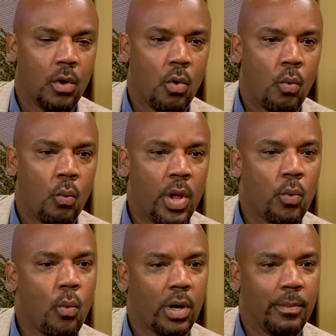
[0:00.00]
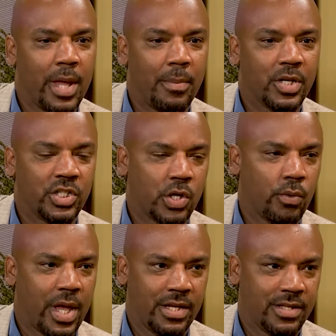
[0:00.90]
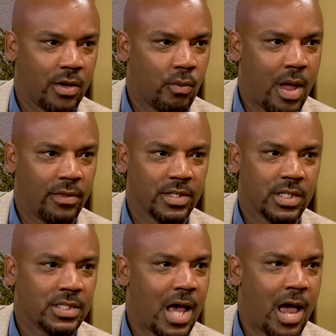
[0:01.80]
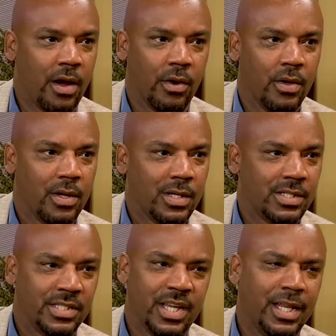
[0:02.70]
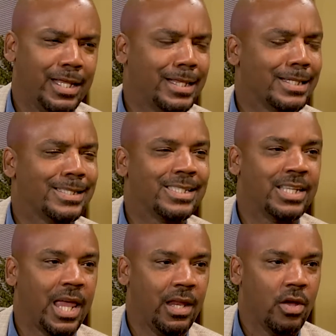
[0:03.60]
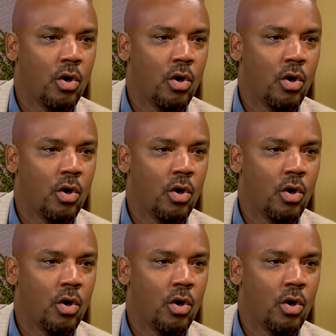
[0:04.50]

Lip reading: We want to be able to showcase that around this entire city, this state,